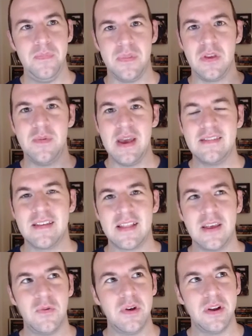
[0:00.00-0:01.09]
you
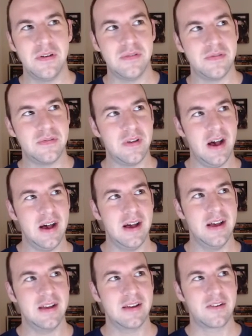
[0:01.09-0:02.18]
basically would
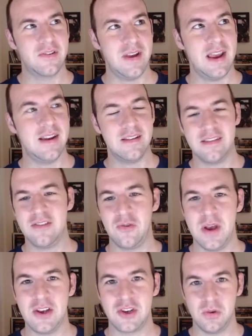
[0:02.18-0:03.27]
have created a
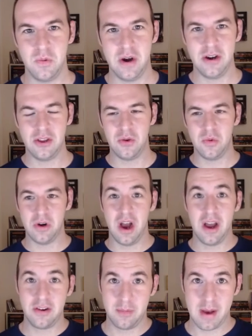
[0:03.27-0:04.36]
situation where you were
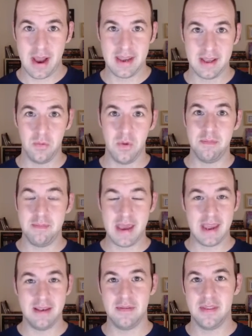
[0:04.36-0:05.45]
undermining what
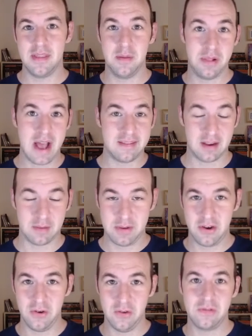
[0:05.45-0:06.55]
made the plastic
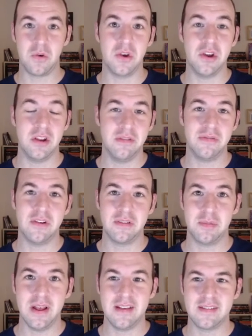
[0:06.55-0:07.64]
material so good in the first
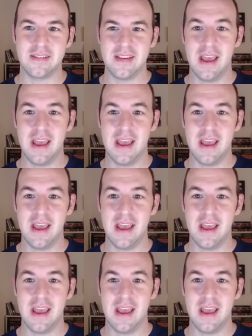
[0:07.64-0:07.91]
place.